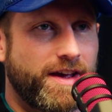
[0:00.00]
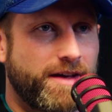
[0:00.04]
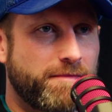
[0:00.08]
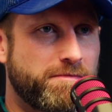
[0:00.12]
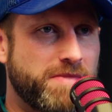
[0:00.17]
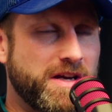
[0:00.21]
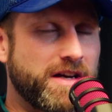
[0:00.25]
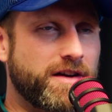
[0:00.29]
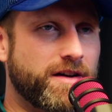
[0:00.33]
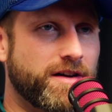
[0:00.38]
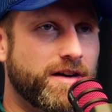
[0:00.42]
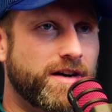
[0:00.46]

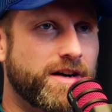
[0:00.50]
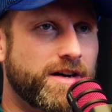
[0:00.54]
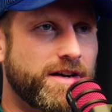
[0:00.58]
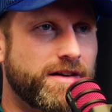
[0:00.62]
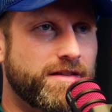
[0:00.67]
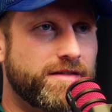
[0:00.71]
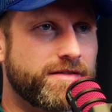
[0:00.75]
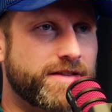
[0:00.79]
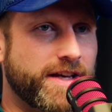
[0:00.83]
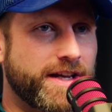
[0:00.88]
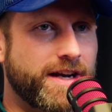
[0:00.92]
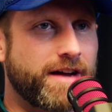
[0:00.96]

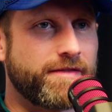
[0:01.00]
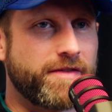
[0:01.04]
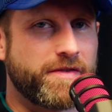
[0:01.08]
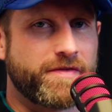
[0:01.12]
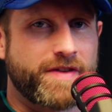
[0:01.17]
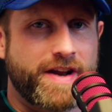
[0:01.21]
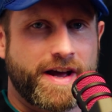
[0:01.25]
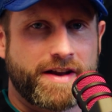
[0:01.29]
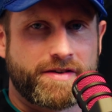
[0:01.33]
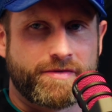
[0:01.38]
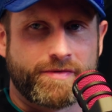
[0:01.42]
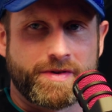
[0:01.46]
Because, and I've
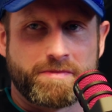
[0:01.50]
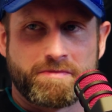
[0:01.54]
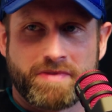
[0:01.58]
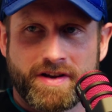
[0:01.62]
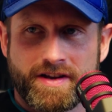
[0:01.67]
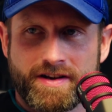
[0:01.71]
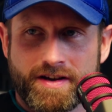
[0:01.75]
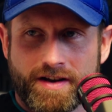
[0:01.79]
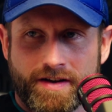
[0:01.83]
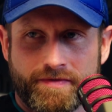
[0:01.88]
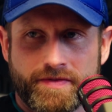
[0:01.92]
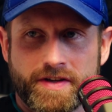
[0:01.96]
even had to
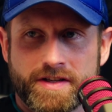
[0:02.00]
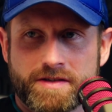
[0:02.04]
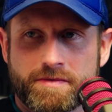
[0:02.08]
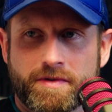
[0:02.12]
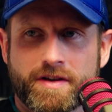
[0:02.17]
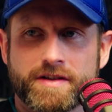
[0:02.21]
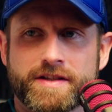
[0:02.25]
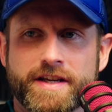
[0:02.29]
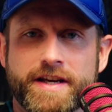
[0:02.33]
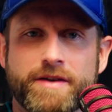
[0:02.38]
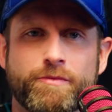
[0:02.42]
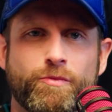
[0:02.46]
repent of this
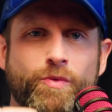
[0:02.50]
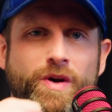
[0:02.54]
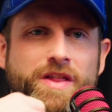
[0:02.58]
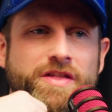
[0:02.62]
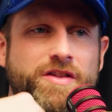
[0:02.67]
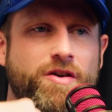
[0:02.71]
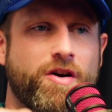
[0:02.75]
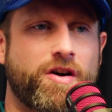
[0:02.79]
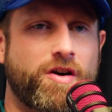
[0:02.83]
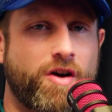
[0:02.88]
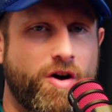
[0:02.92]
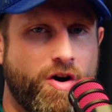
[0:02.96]
because it,
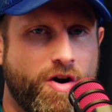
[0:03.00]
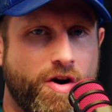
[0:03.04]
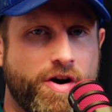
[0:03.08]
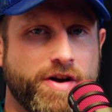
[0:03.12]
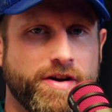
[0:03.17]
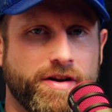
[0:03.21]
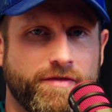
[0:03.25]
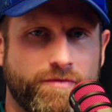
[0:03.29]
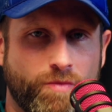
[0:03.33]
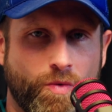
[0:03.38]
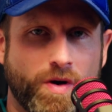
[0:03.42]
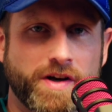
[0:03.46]
with our
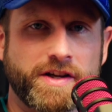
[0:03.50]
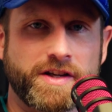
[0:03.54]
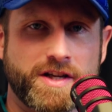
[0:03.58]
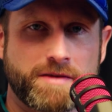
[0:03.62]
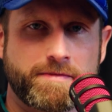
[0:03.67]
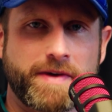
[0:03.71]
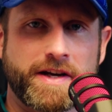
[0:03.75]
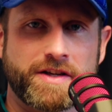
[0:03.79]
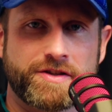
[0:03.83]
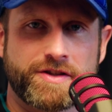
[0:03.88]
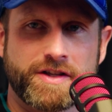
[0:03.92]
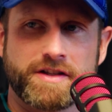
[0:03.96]
heart of wanting to
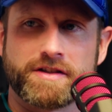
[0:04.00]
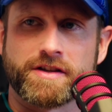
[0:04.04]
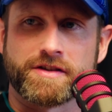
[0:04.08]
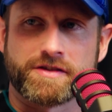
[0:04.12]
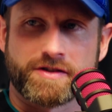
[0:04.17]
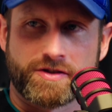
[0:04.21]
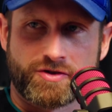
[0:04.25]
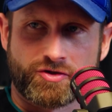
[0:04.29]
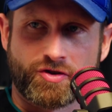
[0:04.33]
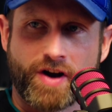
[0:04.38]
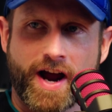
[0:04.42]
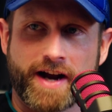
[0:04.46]
make
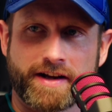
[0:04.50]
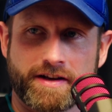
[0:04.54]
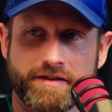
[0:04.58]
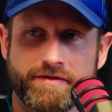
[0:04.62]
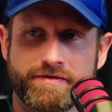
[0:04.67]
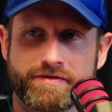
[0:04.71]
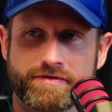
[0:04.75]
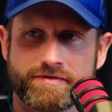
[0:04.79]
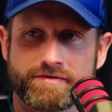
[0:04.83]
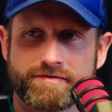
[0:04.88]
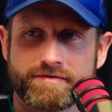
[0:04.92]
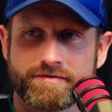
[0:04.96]
Jesus
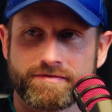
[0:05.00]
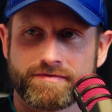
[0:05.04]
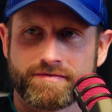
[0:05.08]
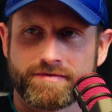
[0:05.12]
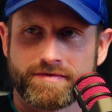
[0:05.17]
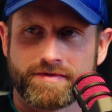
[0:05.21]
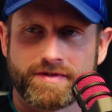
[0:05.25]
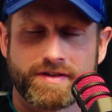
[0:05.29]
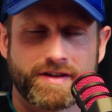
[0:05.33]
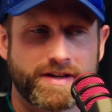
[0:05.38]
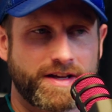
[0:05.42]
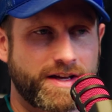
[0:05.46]
attractive
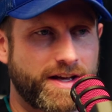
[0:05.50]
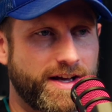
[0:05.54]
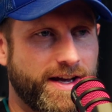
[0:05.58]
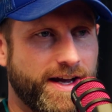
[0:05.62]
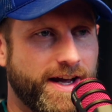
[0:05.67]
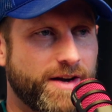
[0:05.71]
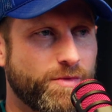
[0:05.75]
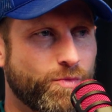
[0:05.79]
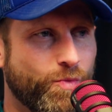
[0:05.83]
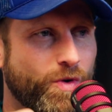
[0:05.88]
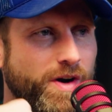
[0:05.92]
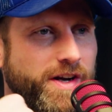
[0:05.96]
mm.
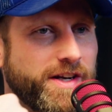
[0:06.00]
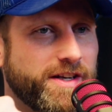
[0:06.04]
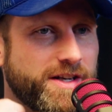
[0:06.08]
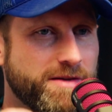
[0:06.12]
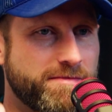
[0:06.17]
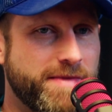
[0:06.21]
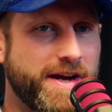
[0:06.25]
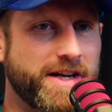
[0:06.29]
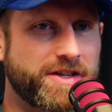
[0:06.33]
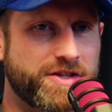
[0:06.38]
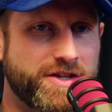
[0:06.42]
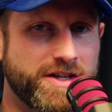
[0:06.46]
and wanting to
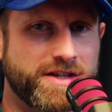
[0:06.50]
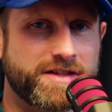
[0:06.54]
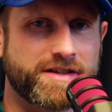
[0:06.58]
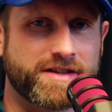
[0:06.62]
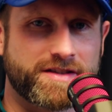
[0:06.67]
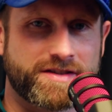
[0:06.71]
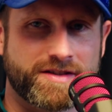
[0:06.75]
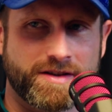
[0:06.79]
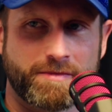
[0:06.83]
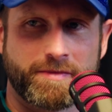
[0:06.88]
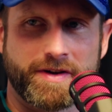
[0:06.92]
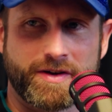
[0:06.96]
make
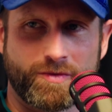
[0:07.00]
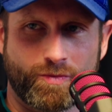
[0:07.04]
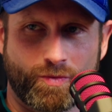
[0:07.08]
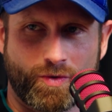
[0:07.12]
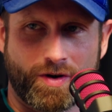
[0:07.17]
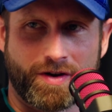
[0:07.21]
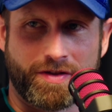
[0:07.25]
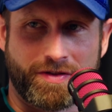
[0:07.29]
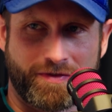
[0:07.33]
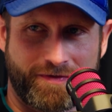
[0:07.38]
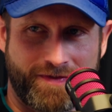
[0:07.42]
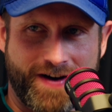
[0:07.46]
Jesus somebody
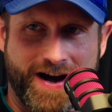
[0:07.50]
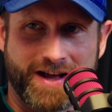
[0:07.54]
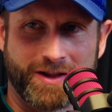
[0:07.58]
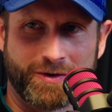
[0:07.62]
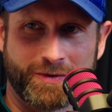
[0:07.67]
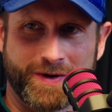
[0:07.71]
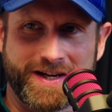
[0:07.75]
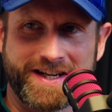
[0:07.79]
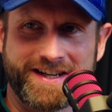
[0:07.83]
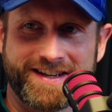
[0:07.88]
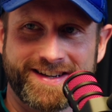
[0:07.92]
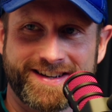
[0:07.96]
worth
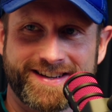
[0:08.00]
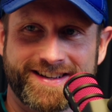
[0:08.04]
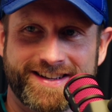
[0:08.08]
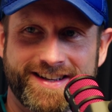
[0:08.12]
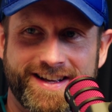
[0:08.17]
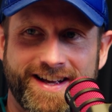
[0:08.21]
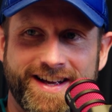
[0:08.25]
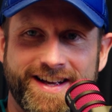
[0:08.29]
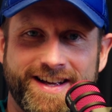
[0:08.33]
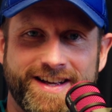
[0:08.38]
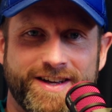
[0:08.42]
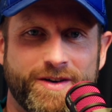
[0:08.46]
following,
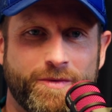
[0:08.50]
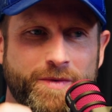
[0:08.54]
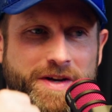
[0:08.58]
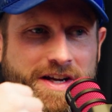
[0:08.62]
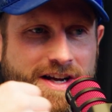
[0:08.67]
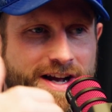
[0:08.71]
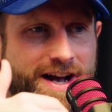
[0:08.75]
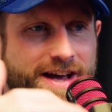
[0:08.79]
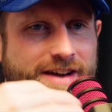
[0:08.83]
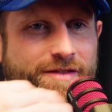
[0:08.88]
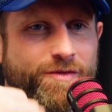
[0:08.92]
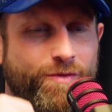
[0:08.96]
we
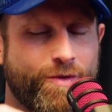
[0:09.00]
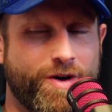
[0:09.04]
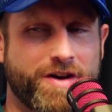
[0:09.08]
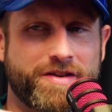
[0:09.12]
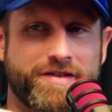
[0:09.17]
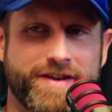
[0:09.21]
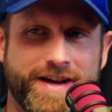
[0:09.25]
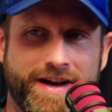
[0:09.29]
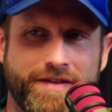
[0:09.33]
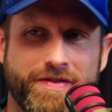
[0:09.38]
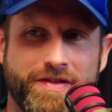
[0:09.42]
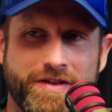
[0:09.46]
kind of
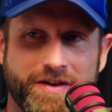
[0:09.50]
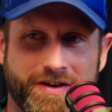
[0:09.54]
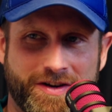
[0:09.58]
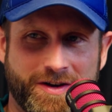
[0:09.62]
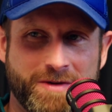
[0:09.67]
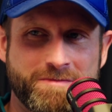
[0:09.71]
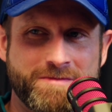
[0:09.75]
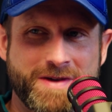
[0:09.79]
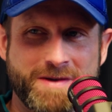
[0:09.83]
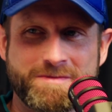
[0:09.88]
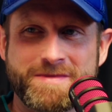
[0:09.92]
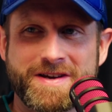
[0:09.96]
water down the
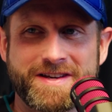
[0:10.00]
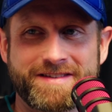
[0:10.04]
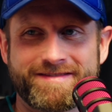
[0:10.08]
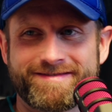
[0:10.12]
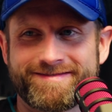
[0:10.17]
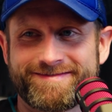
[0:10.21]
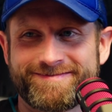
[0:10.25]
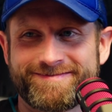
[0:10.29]
commitment.